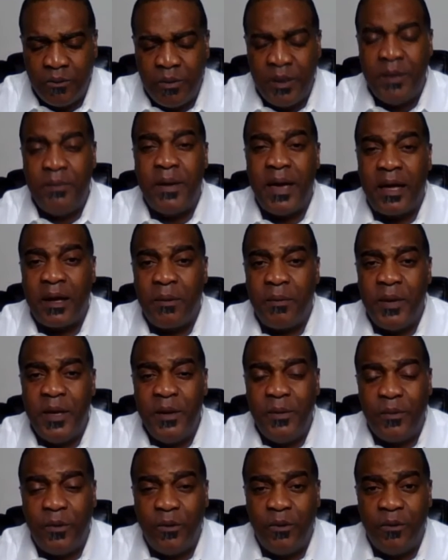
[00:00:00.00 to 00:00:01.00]
be better
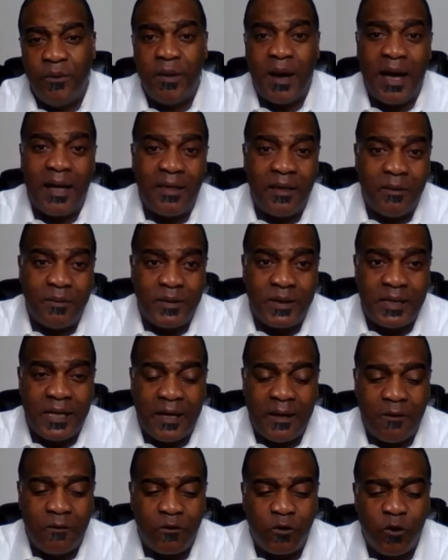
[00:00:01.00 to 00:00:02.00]
people by
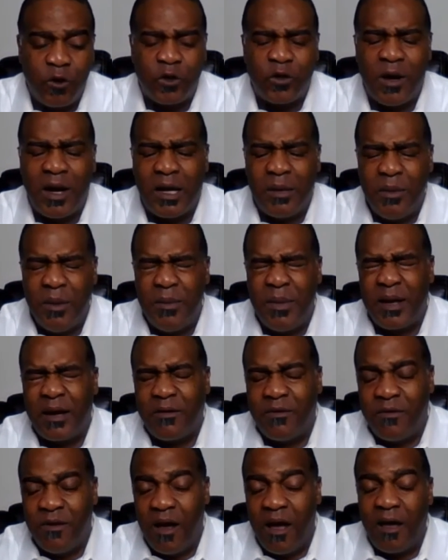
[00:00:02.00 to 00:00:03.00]
themselves, who are trying to be
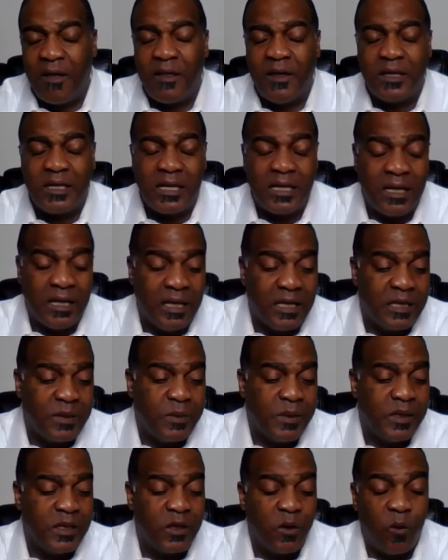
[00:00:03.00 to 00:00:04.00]
better fathers and
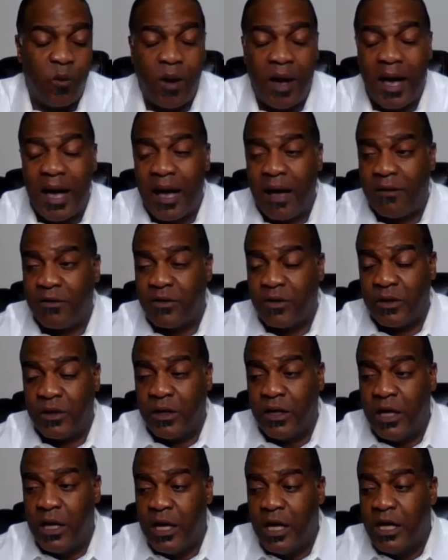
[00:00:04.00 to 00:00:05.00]
husbands and wives
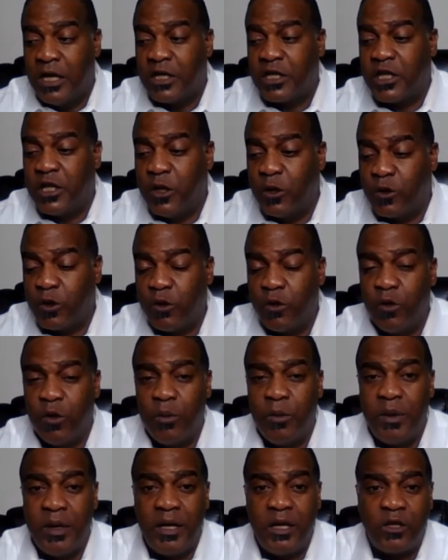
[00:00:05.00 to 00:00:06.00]
and children
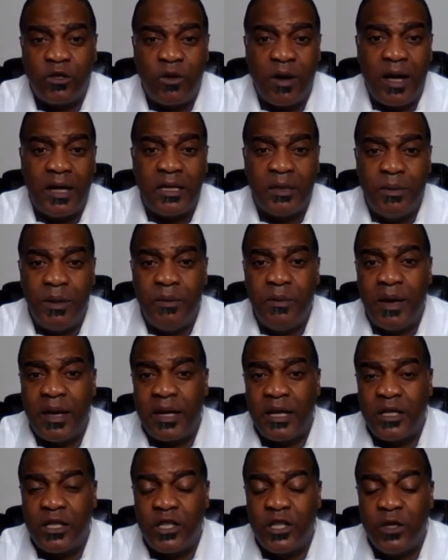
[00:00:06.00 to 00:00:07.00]
who are trying to be
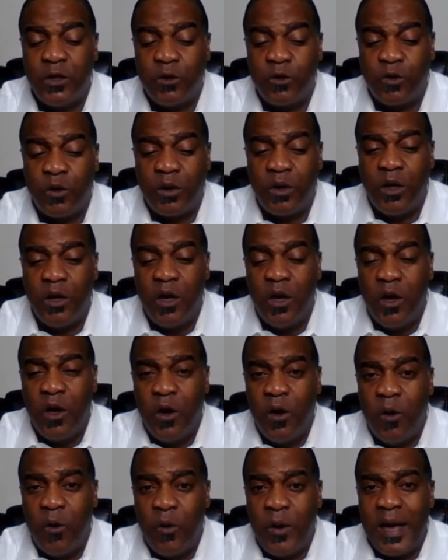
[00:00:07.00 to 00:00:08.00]
better children,
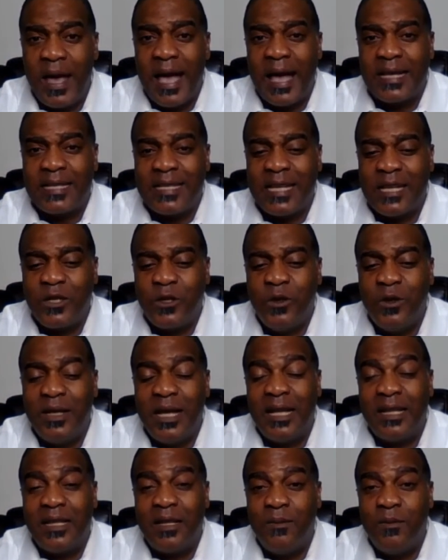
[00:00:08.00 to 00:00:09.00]
we ask that you
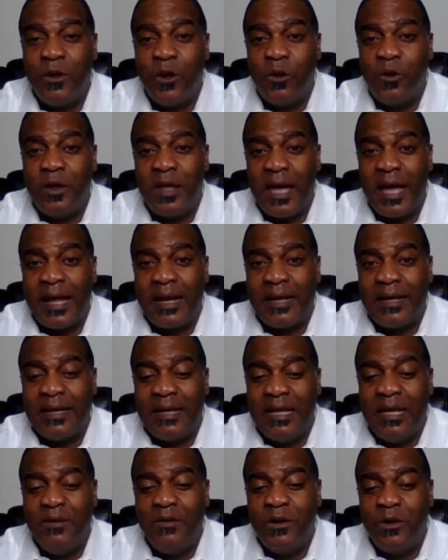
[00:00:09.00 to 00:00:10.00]
let them know that
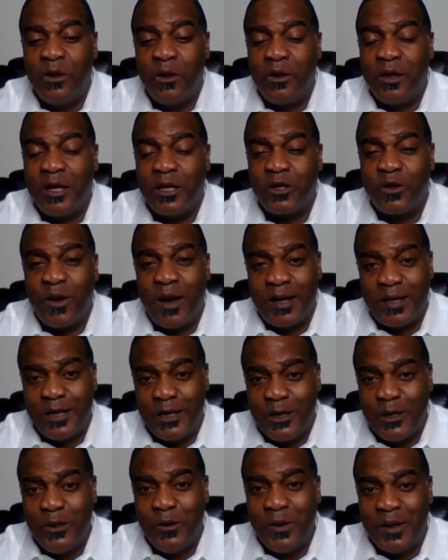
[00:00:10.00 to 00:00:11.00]
even though they're trying
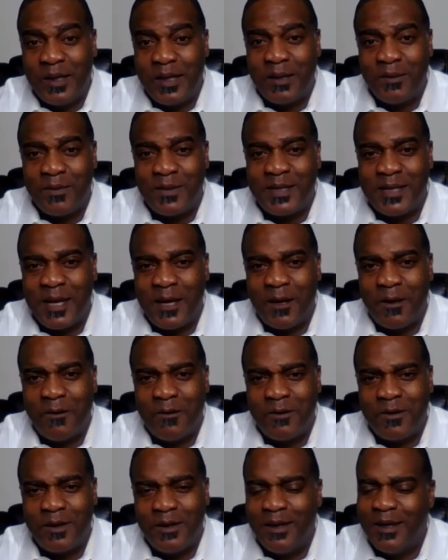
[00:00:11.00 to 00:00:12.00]
to do it
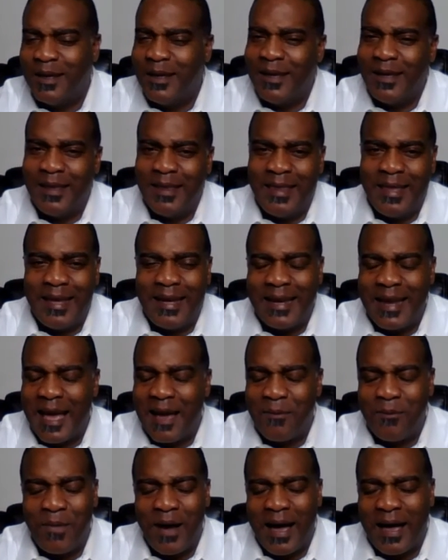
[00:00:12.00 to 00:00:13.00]
themselves, they're
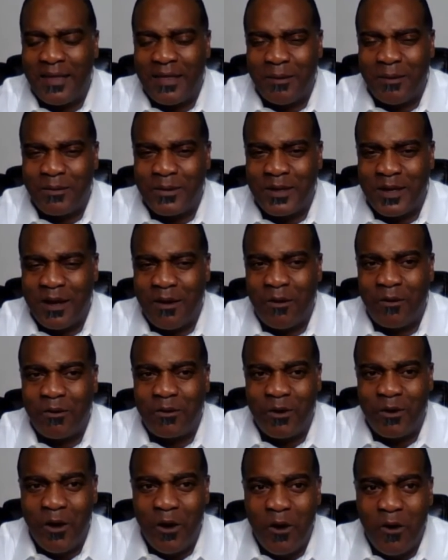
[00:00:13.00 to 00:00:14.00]
not by
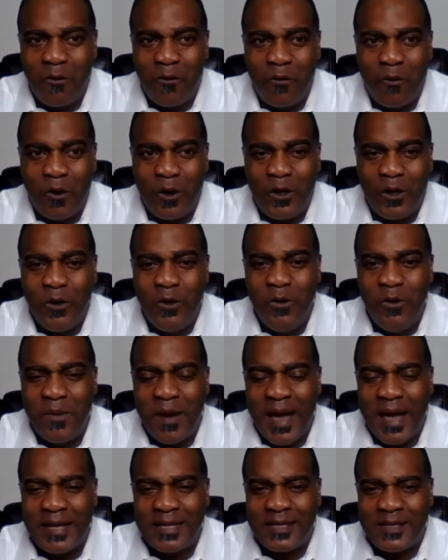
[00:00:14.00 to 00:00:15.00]
themselves. For you,
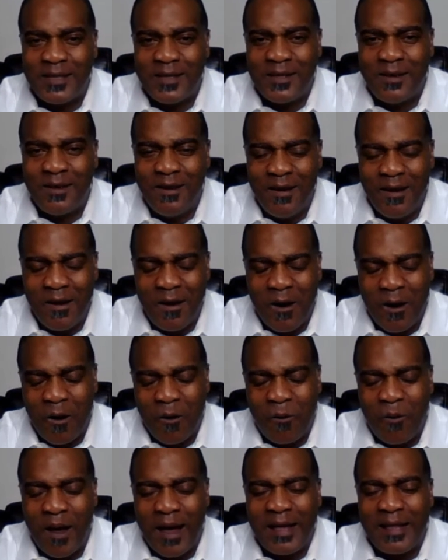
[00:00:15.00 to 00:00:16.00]
Master,
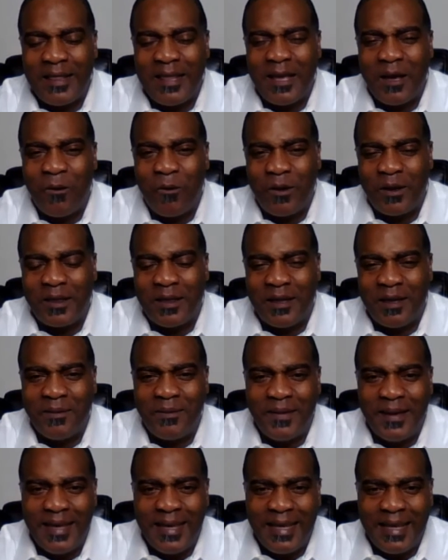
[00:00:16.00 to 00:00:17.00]
are right there with
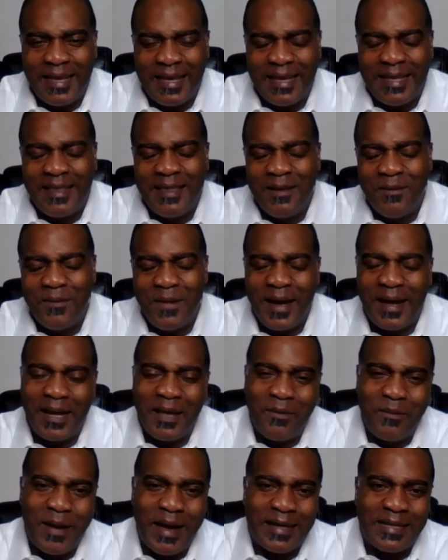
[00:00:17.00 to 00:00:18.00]
them. In the
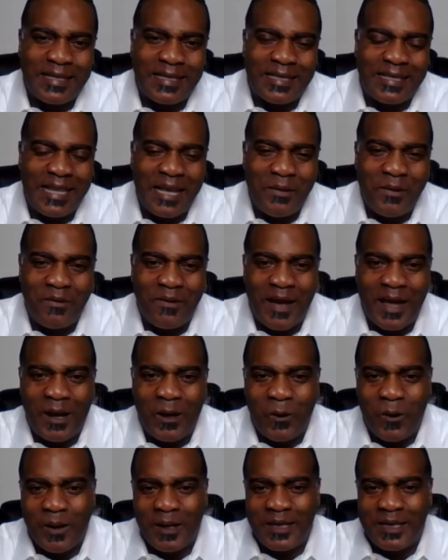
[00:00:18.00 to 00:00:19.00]
mighty and matchless name of
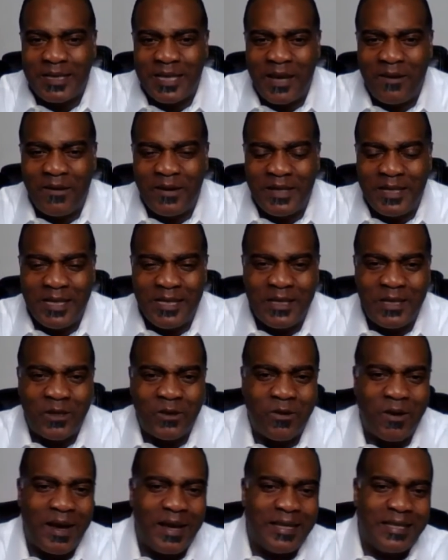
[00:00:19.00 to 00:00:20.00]
our Lord and Savior
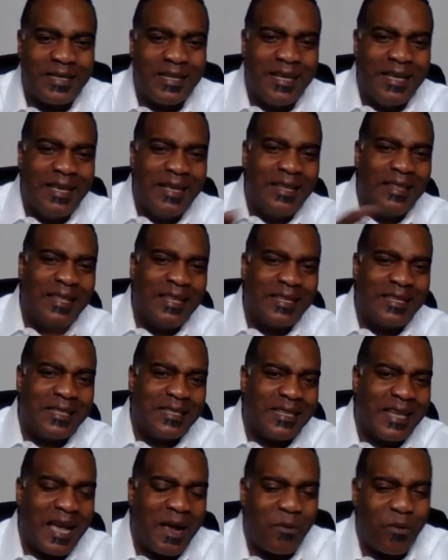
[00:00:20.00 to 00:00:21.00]
Jesus Christ, this
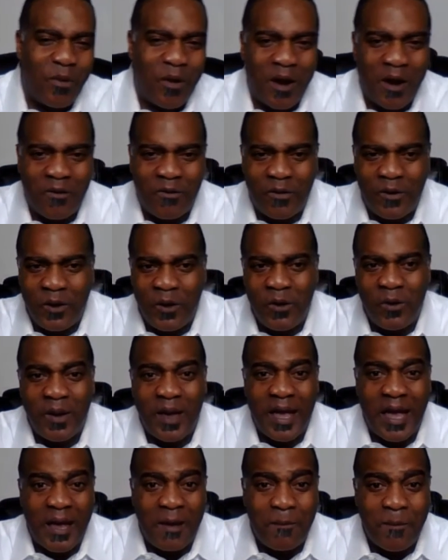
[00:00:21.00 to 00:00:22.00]
is our prayer for
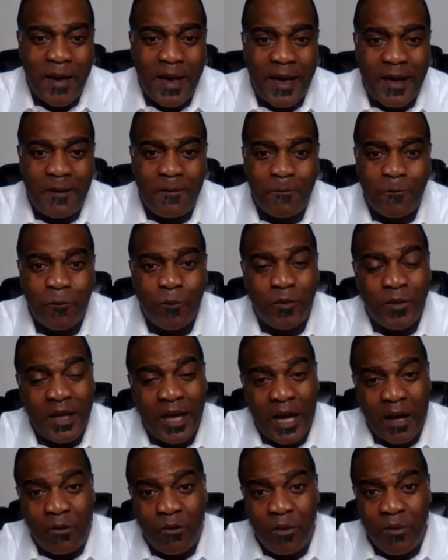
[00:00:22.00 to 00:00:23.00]
you. Amen.
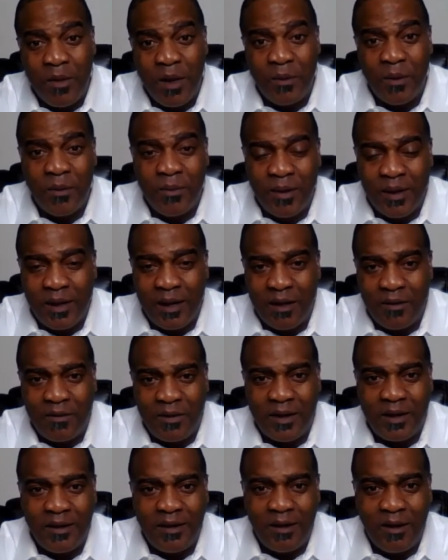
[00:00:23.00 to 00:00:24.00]
And remember,
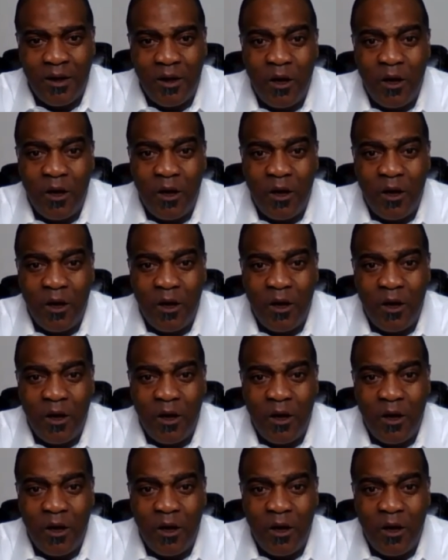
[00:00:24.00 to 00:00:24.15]
beloved,